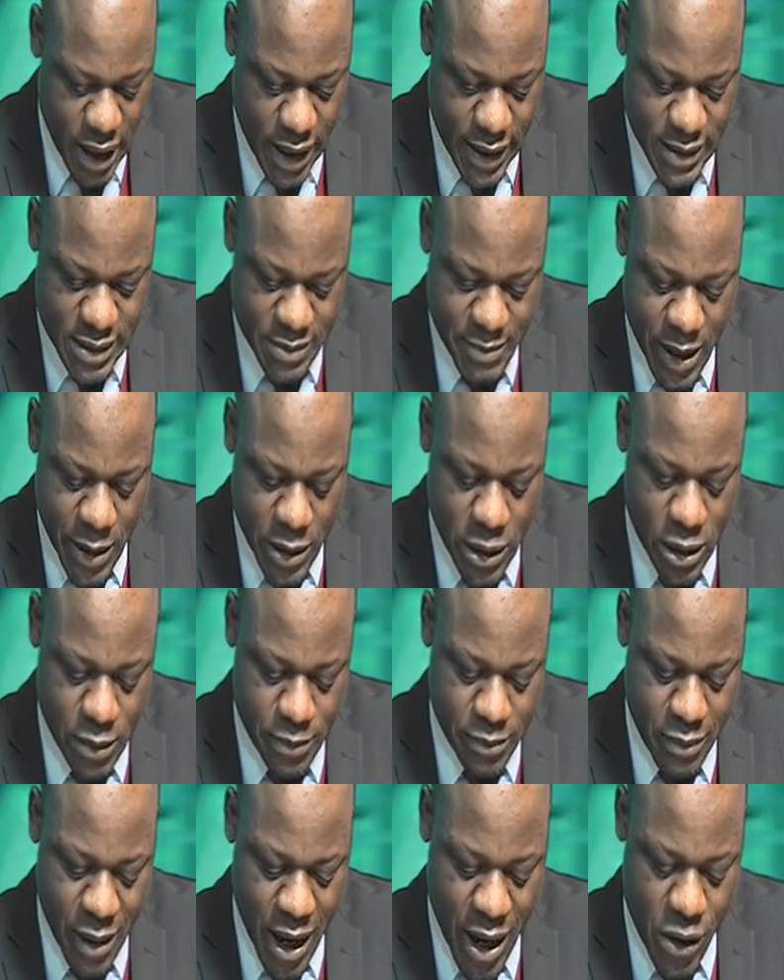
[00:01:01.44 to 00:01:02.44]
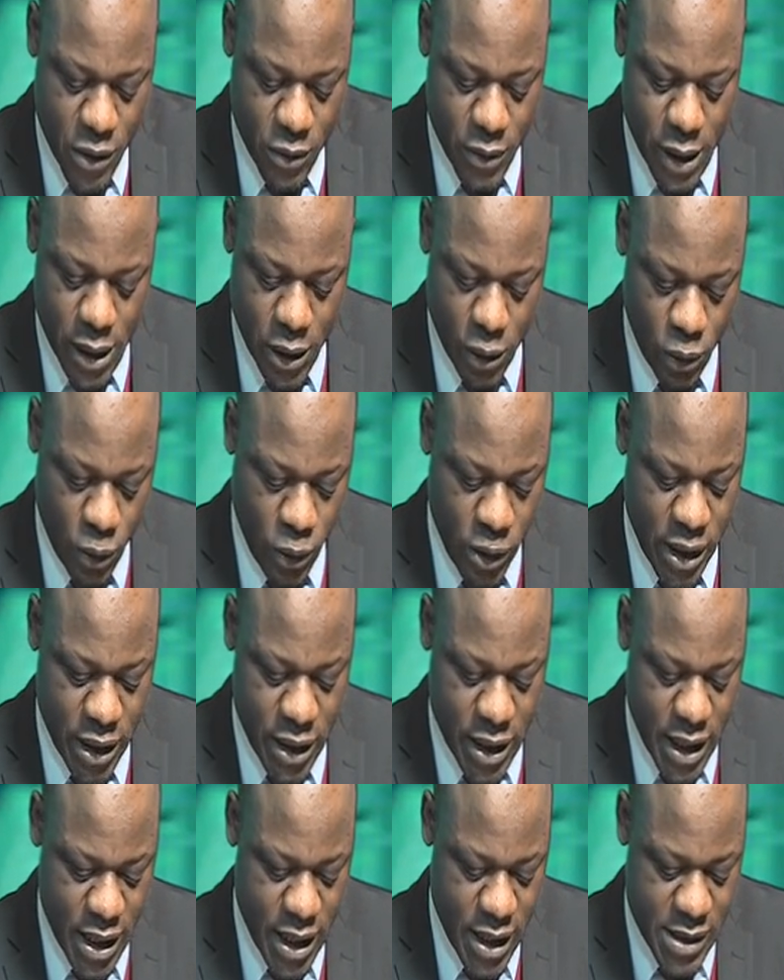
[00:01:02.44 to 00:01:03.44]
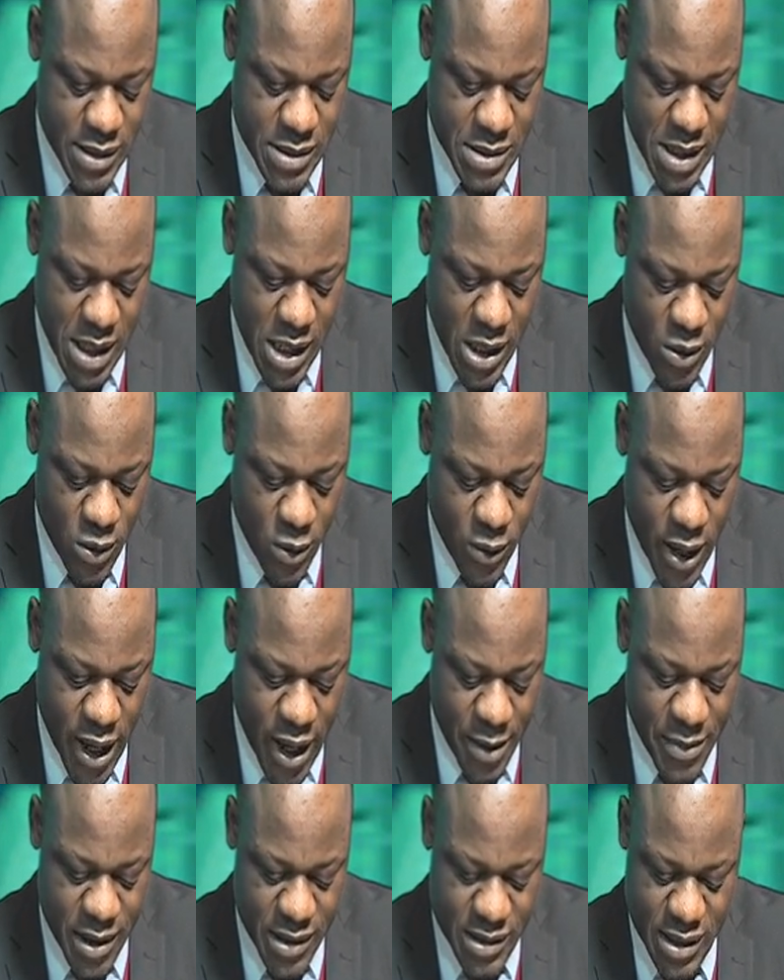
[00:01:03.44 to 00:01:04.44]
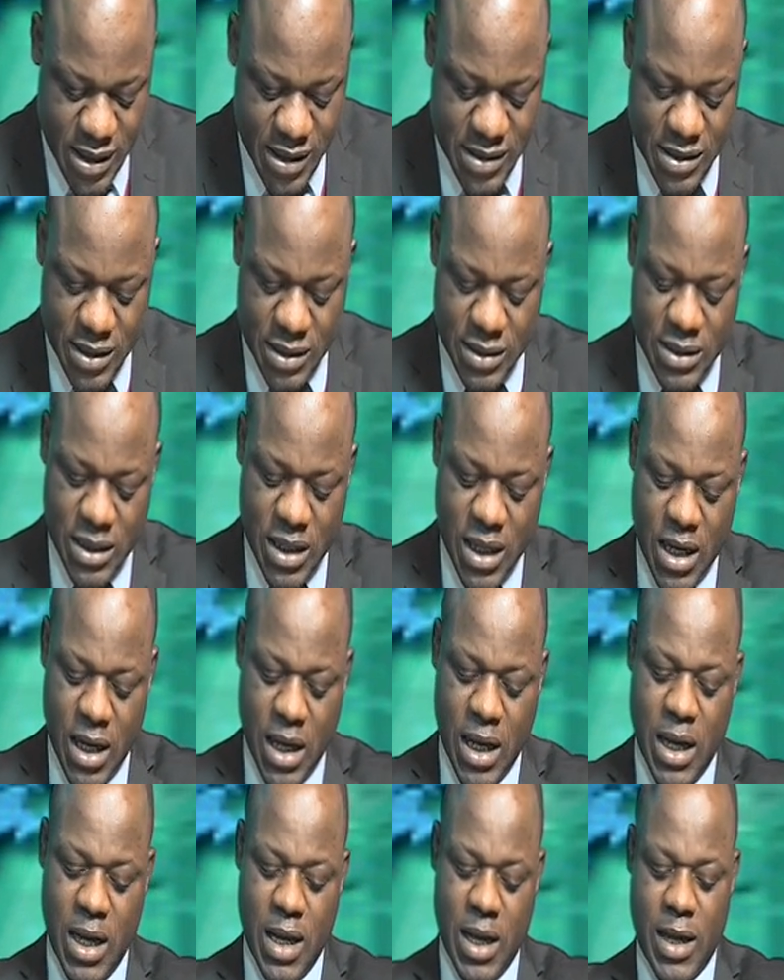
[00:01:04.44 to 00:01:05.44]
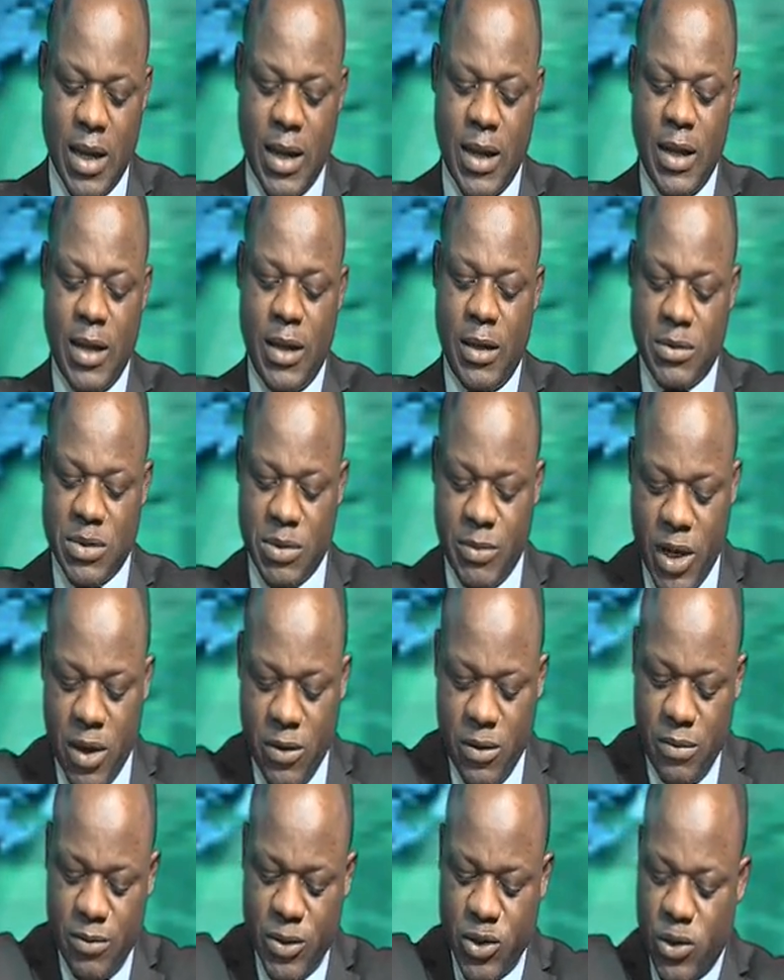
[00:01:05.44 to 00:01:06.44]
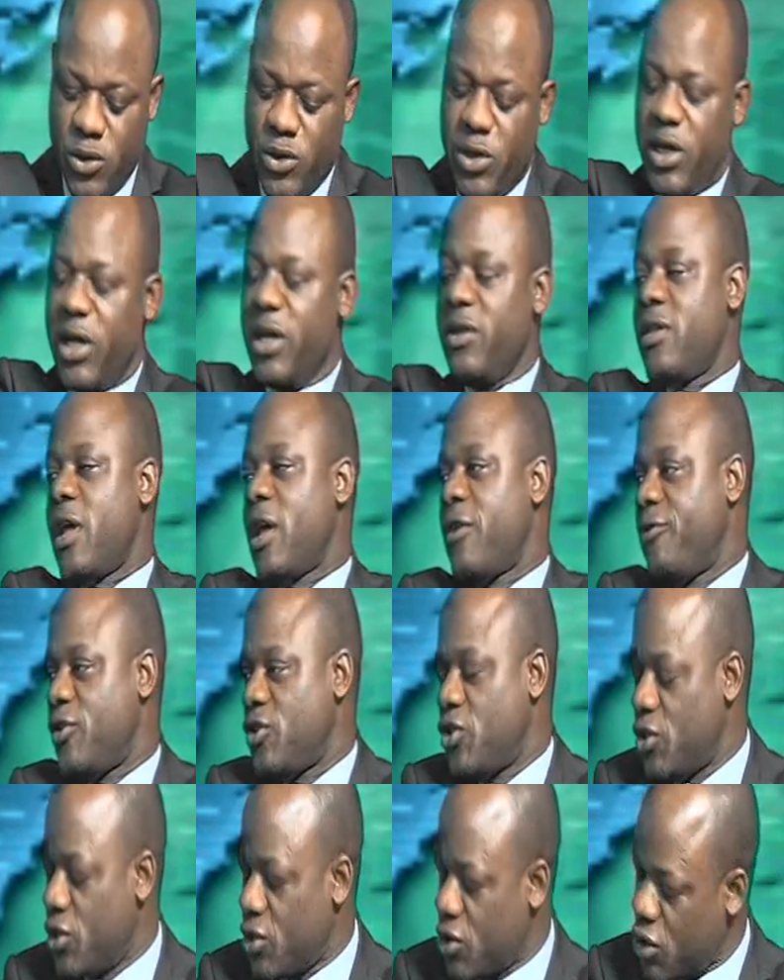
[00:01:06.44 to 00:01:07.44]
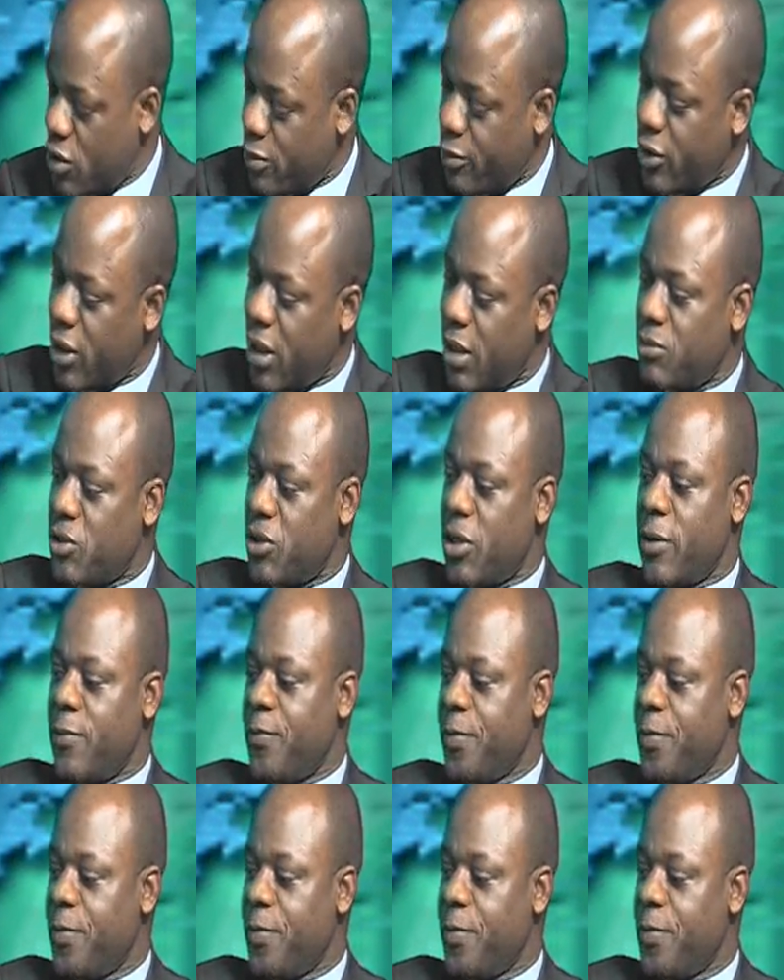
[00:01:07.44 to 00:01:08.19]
is Ma Mayowa Oluyede, CEO MS Estate. Uh, Shamayo Oluyede, thank you for joining us on the program today.